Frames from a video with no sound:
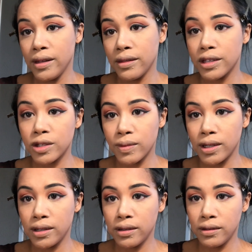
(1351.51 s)
this
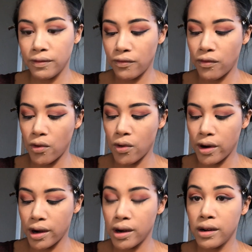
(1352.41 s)
one
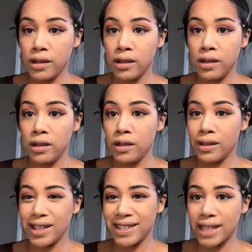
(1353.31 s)
for
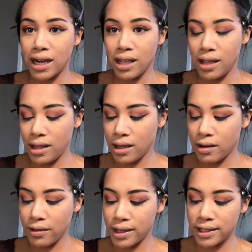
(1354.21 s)
like setting and
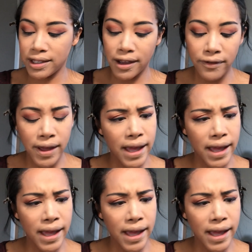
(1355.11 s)
all that stuff.